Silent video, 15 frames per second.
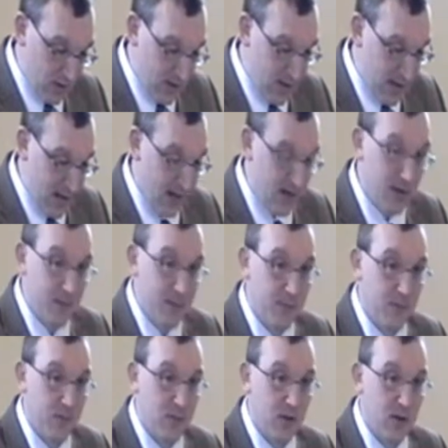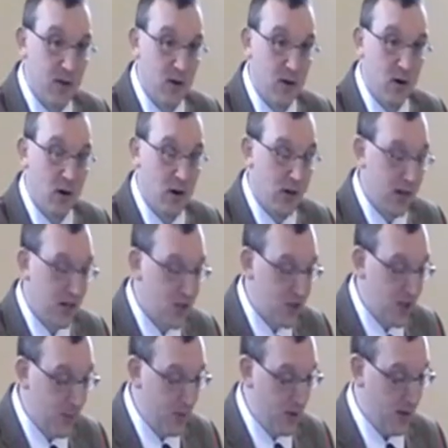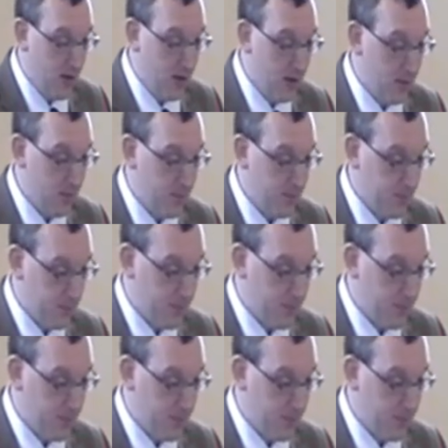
willed that. God accepted it.